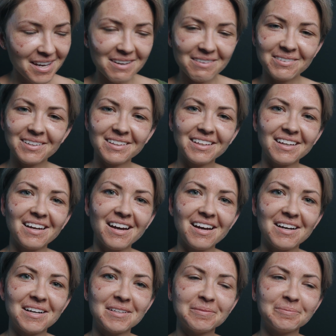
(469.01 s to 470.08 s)
Really,
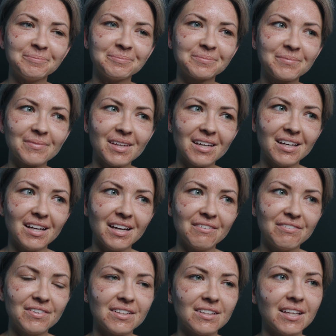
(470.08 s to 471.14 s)
I
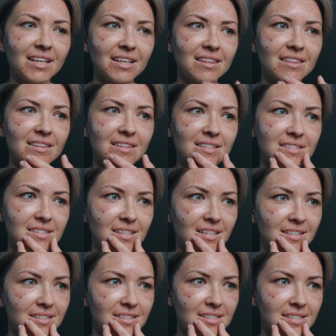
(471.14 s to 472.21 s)
feel like the
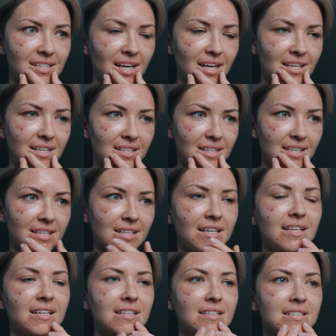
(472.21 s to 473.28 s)
skin is tightening
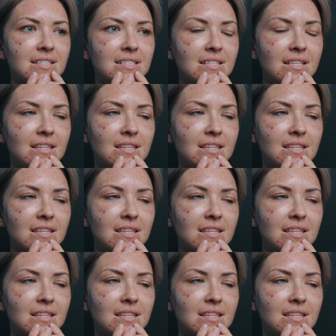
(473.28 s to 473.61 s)
and